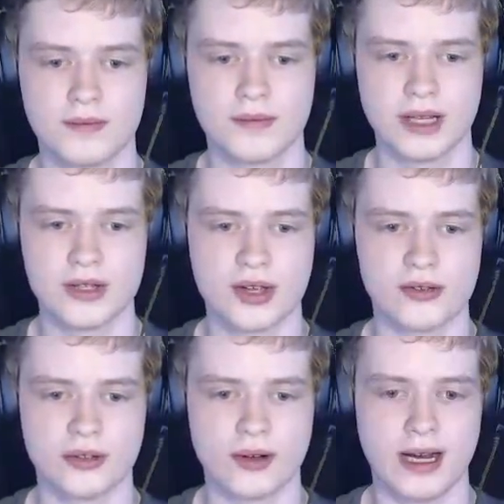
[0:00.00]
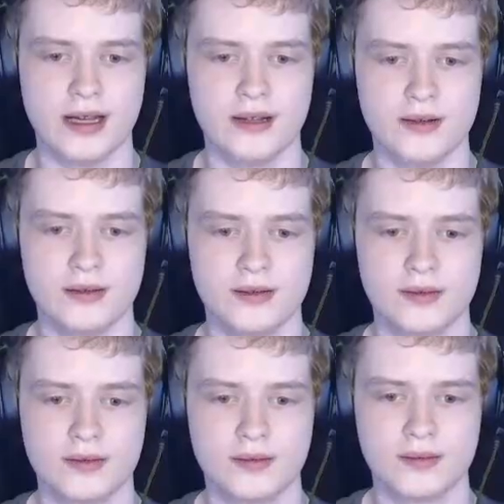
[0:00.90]
Because underground.
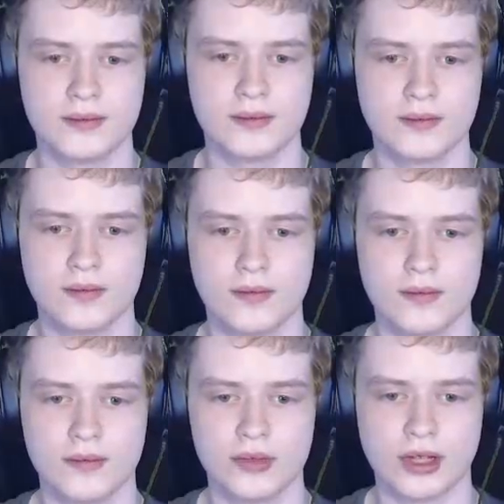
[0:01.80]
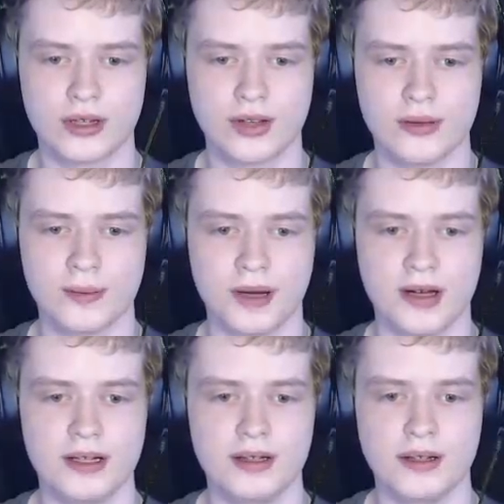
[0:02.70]
Did I clean up the
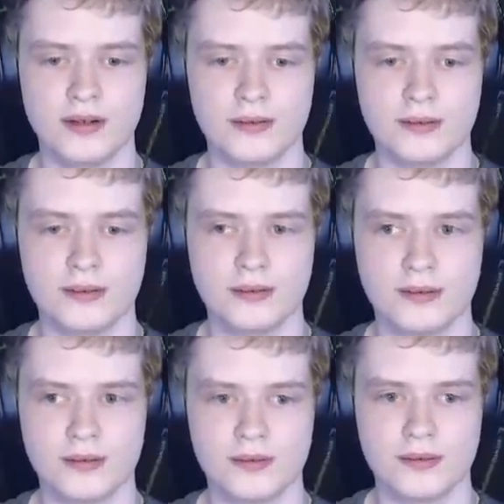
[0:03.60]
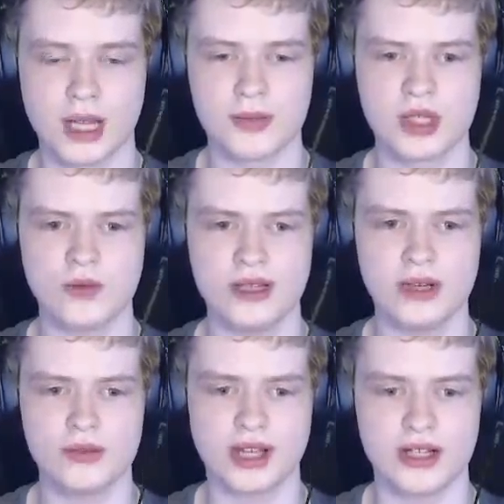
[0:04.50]
body? No. I'm assuming we
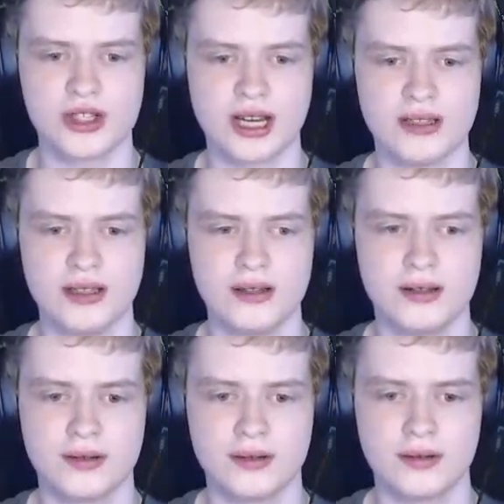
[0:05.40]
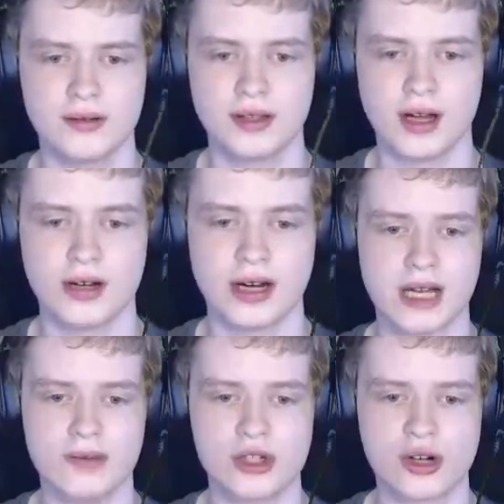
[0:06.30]
don't touch that then? Oh, no, I
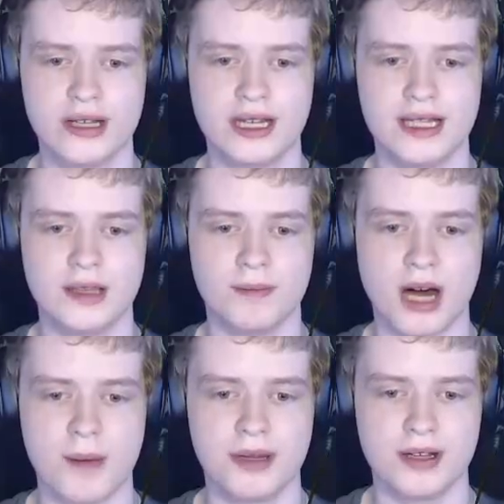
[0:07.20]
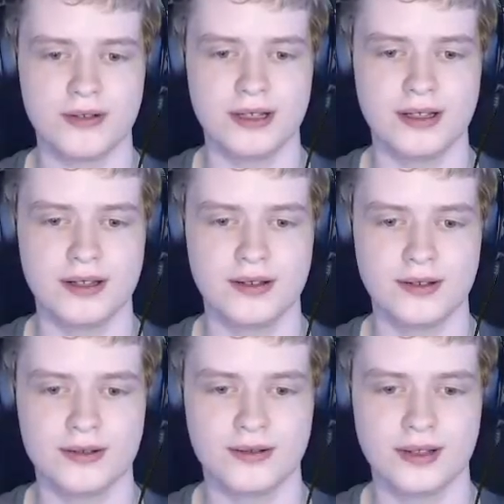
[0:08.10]
want to try getting the mop and clean that. Oh, no.